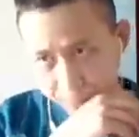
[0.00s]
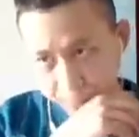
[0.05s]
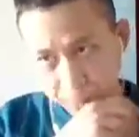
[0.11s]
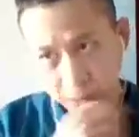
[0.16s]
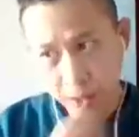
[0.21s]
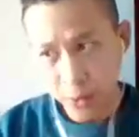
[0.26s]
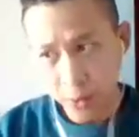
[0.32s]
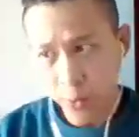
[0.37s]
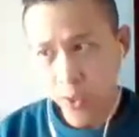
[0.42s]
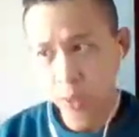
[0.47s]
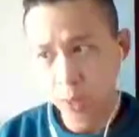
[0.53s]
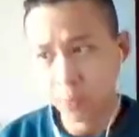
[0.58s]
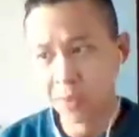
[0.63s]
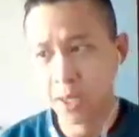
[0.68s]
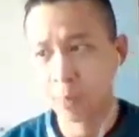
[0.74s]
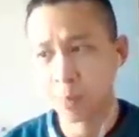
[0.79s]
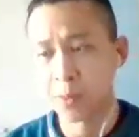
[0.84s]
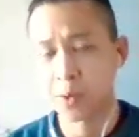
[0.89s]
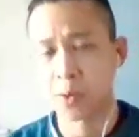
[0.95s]
And there were a couple
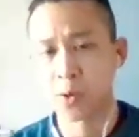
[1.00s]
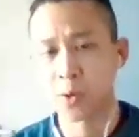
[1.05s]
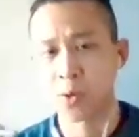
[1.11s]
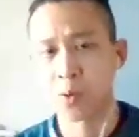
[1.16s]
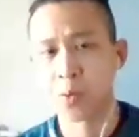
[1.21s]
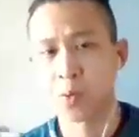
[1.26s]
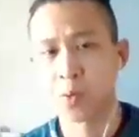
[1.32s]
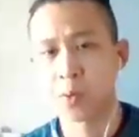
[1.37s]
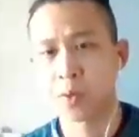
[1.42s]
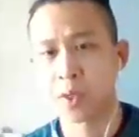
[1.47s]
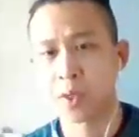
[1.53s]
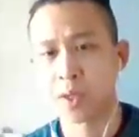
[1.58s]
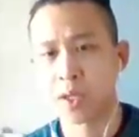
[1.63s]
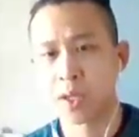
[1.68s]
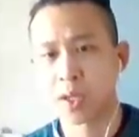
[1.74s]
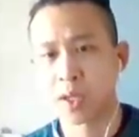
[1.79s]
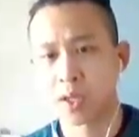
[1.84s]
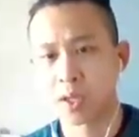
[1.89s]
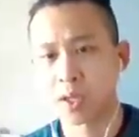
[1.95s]
times you did
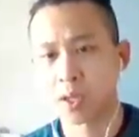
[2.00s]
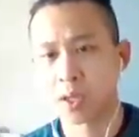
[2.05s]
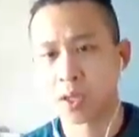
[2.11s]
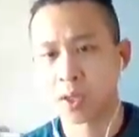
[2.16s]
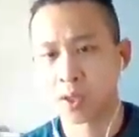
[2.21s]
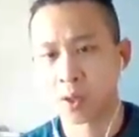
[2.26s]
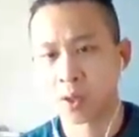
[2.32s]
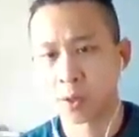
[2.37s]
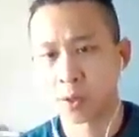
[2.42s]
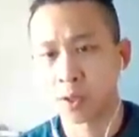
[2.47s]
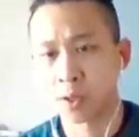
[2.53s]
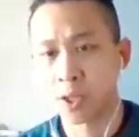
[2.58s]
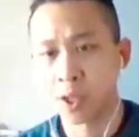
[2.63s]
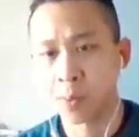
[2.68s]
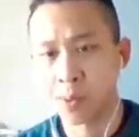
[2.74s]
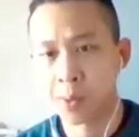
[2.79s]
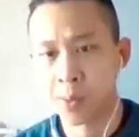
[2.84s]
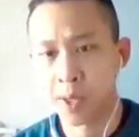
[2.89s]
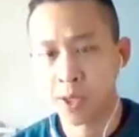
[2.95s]
like an early up
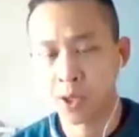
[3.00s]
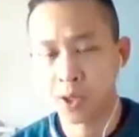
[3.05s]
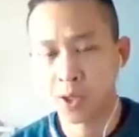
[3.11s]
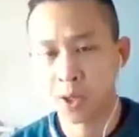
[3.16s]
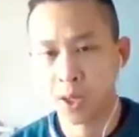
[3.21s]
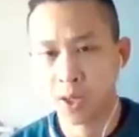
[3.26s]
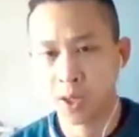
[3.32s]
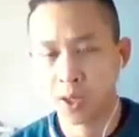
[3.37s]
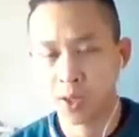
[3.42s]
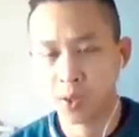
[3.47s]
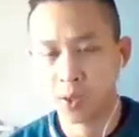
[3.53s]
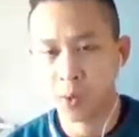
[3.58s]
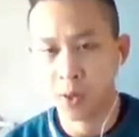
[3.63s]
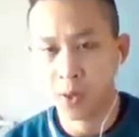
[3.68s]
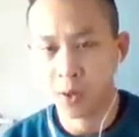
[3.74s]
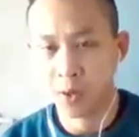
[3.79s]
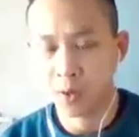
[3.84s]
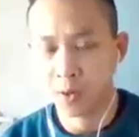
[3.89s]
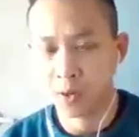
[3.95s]
smash at like 20
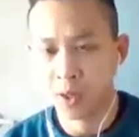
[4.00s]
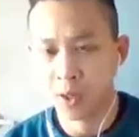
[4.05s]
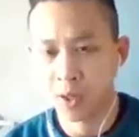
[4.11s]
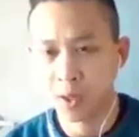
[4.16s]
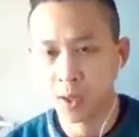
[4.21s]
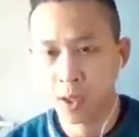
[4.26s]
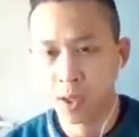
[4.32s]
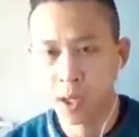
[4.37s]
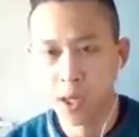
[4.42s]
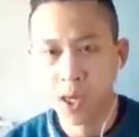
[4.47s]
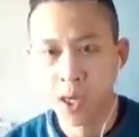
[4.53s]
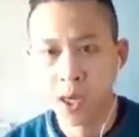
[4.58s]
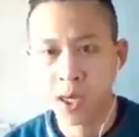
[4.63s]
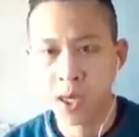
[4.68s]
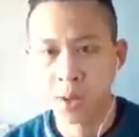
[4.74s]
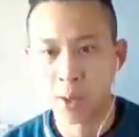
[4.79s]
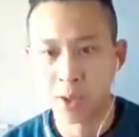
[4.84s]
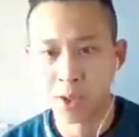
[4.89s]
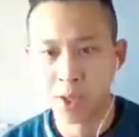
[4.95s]
or 30, and
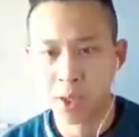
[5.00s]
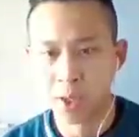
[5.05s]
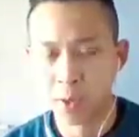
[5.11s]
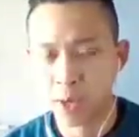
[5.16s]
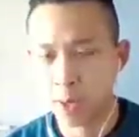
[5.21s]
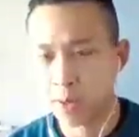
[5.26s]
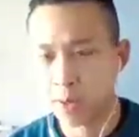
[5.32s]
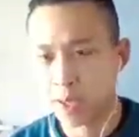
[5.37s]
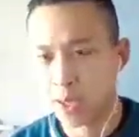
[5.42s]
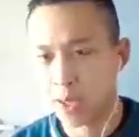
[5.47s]
I would just like grab the